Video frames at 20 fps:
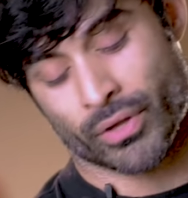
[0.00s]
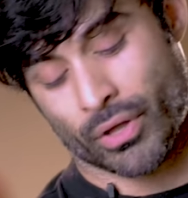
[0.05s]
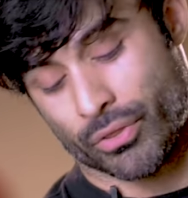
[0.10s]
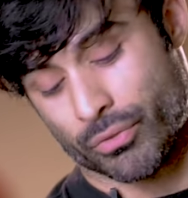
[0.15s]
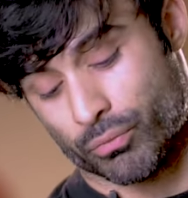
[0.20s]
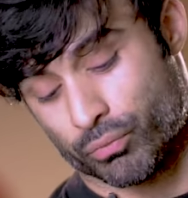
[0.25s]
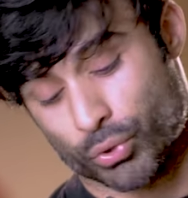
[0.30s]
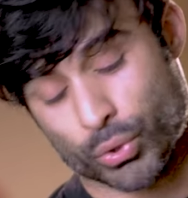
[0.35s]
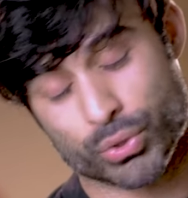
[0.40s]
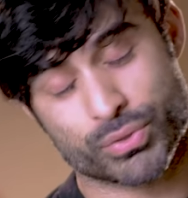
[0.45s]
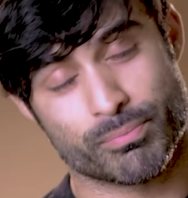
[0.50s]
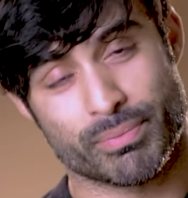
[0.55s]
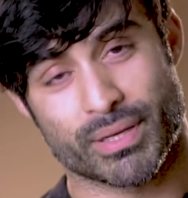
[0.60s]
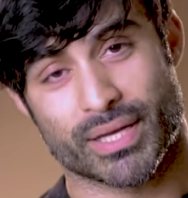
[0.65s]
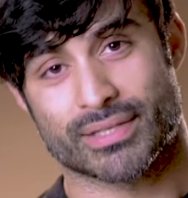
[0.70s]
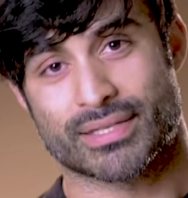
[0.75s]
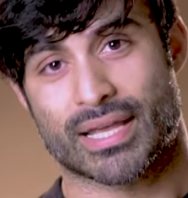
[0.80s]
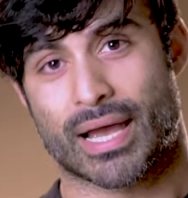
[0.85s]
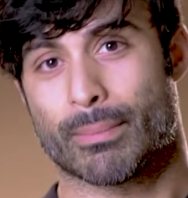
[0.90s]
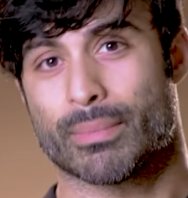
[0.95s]
The roots
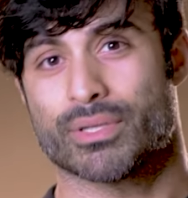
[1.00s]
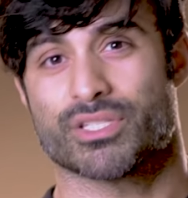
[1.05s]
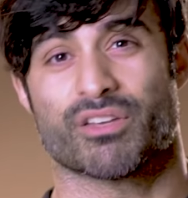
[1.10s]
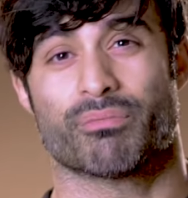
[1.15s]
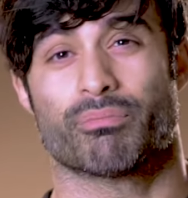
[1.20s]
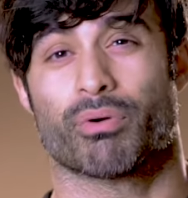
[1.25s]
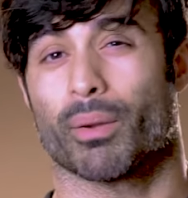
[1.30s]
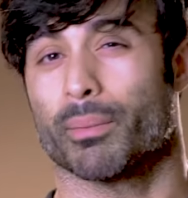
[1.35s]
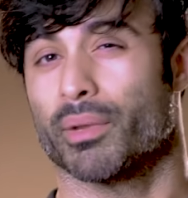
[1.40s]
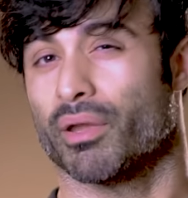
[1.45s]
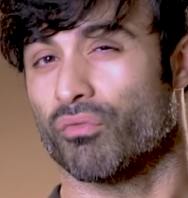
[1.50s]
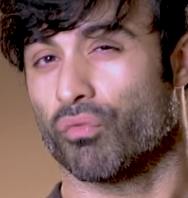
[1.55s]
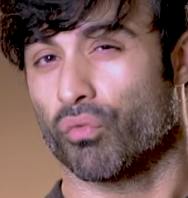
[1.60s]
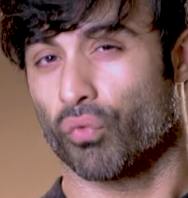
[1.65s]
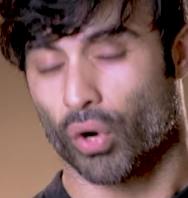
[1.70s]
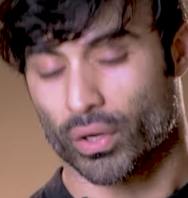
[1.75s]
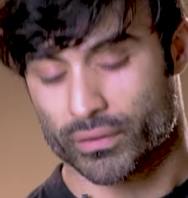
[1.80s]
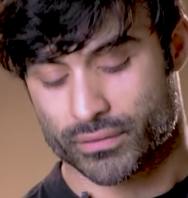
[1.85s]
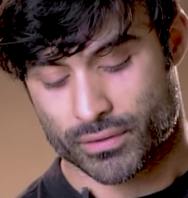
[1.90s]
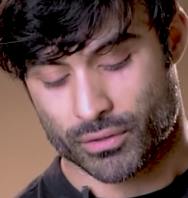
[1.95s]
being damaged, they probably have
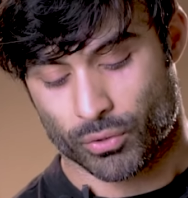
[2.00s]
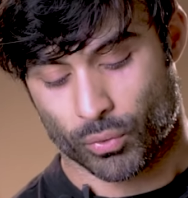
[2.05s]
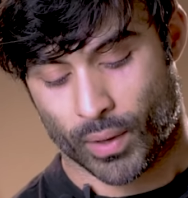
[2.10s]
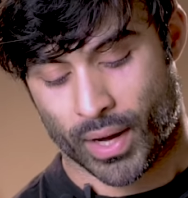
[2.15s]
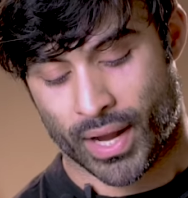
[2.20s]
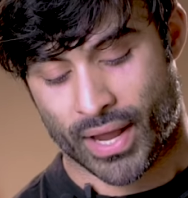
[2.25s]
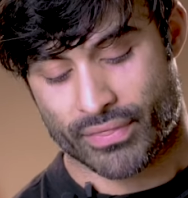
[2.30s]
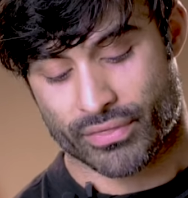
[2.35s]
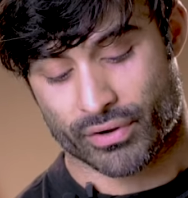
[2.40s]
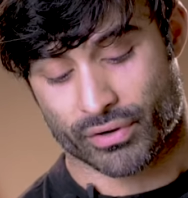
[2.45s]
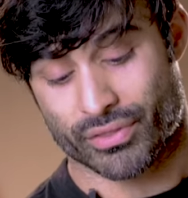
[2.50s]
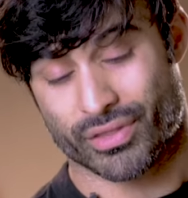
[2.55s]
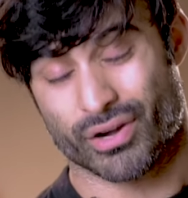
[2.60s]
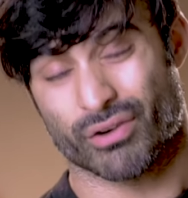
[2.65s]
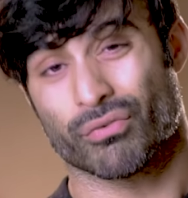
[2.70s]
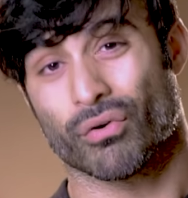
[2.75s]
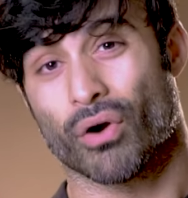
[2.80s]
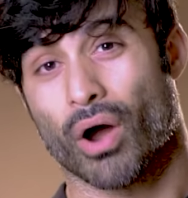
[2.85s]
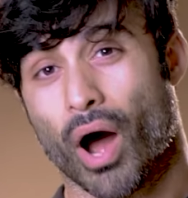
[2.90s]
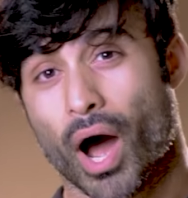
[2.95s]
rotten away and they're
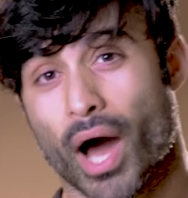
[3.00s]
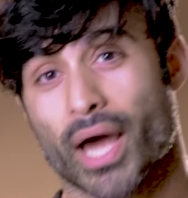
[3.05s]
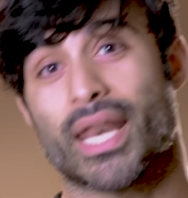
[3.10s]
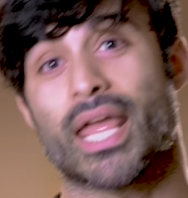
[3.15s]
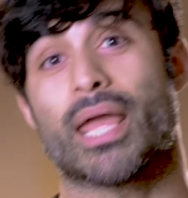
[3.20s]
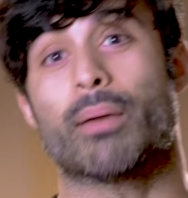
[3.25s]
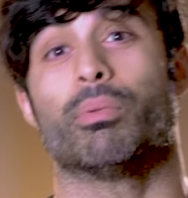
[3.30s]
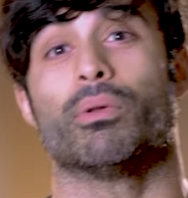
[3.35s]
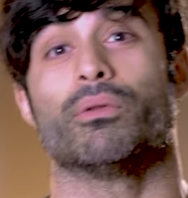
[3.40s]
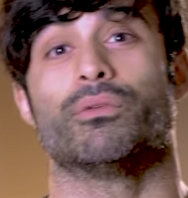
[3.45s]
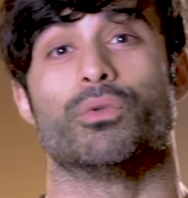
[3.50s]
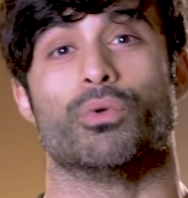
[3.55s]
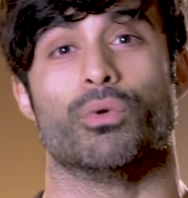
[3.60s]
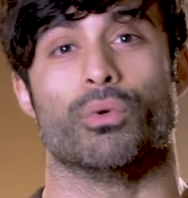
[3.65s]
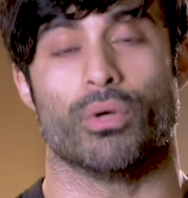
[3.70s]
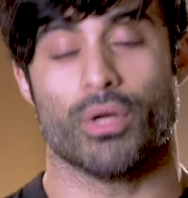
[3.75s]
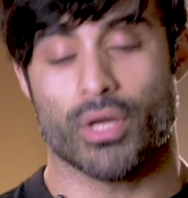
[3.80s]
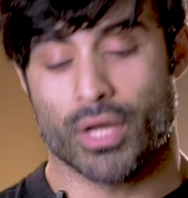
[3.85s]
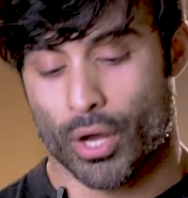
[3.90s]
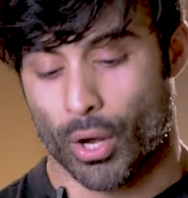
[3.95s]
therefore unable
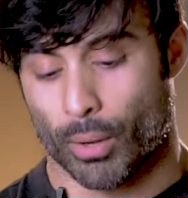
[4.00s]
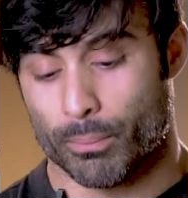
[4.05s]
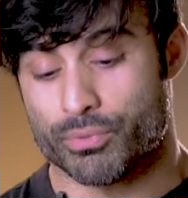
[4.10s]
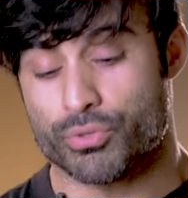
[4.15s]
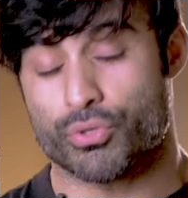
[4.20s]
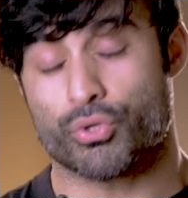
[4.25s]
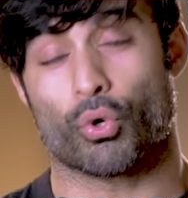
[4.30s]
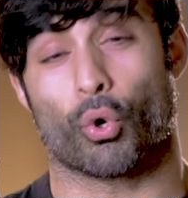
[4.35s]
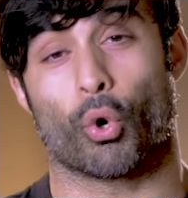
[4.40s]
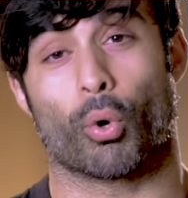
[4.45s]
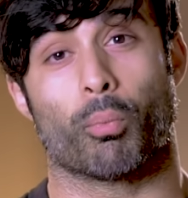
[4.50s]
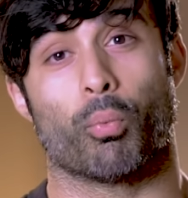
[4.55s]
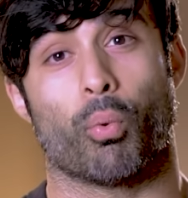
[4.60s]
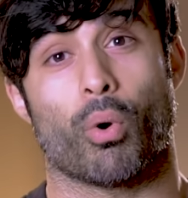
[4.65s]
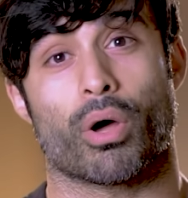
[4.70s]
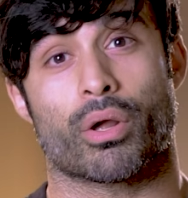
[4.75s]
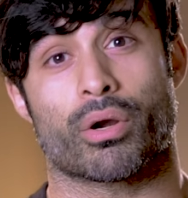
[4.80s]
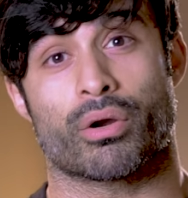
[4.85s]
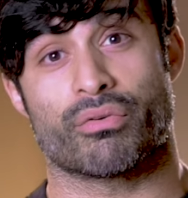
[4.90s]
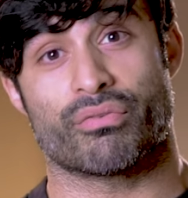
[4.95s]
to absorb
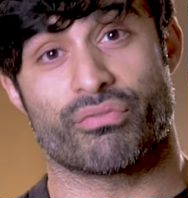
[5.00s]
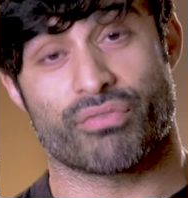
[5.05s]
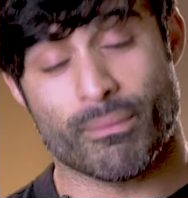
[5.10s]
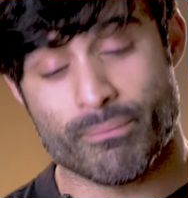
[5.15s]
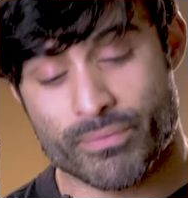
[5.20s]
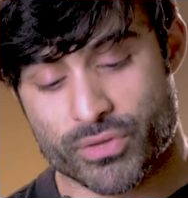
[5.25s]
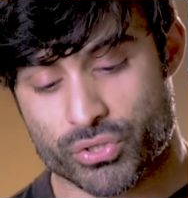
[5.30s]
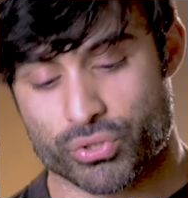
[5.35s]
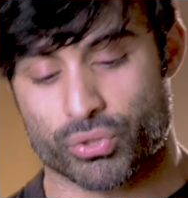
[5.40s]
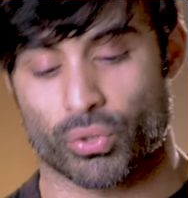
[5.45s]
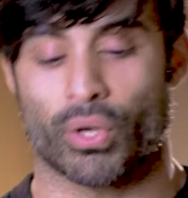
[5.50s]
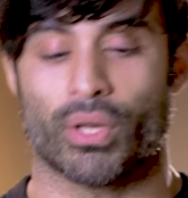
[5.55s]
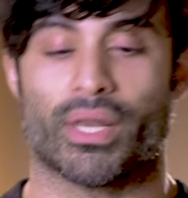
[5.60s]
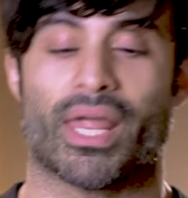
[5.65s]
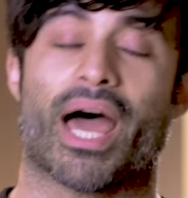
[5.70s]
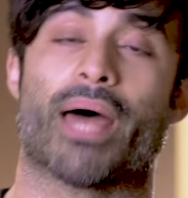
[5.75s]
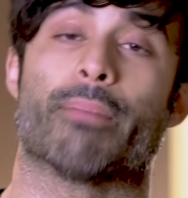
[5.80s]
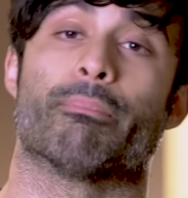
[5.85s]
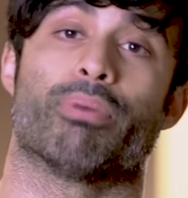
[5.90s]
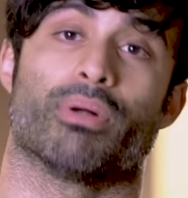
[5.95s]
water from the soil
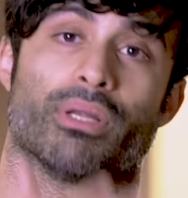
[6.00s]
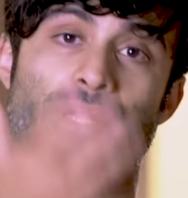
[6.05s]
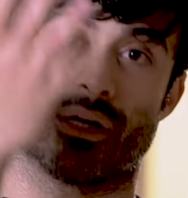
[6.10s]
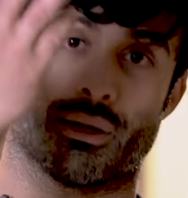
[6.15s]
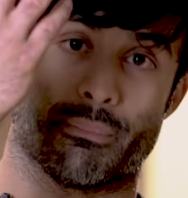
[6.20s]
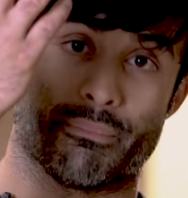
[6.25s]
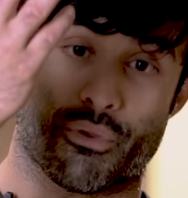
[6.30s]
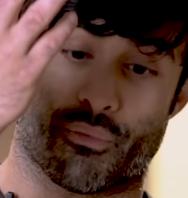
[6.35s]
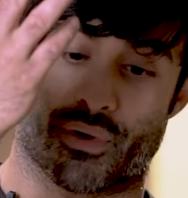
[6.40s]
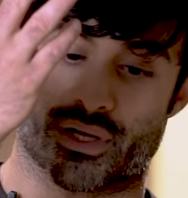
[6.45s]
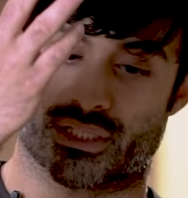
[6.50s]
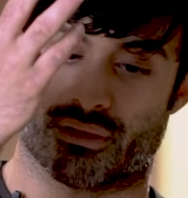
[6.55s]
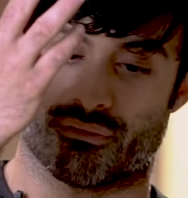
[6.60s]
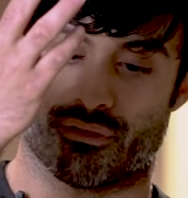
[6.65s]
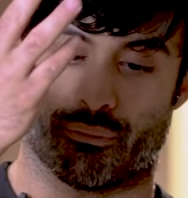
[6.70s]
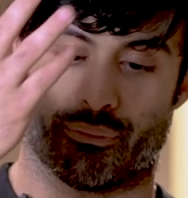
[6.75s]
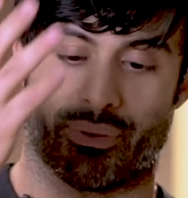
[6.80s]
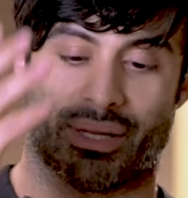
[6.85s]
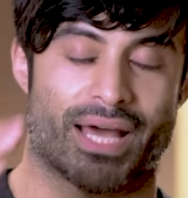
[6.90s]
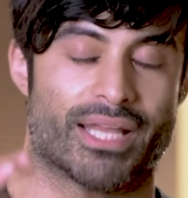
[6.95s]
and pull it up the rest of
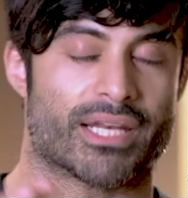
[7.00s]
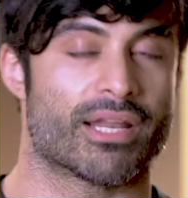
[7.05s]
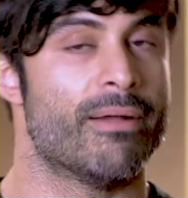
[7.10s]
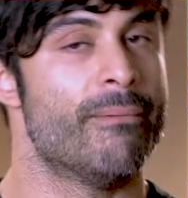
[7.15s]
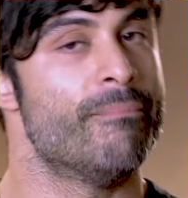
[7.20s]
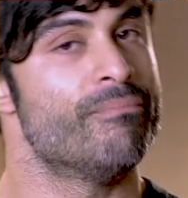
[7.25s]
the plant.